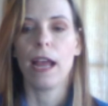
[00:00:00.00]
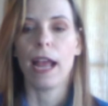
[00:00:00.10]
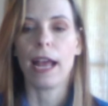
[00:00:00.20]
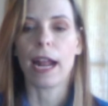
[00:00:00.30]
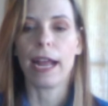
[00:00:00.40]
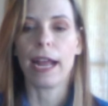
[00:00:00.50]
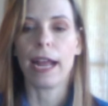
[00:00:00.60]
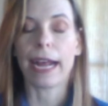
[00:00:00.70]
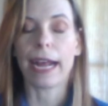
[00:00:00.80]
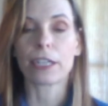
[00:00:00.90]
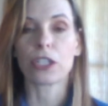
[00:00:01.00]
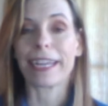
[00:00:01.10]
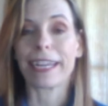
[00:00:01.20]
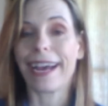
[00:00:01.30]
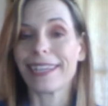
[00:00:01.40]
and I had actually
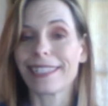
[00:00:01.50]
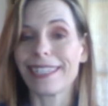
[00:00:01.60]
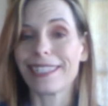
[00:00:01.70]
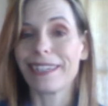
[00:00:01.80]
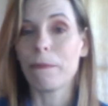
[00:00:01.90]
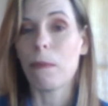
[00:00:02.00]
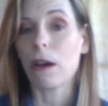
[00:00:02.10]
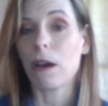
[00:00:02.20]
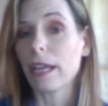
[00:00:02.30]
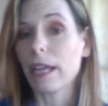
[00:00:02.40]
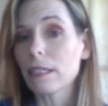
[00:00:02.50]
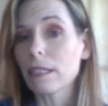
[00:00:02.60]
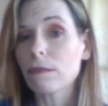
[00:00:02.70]
been cast in Model Land,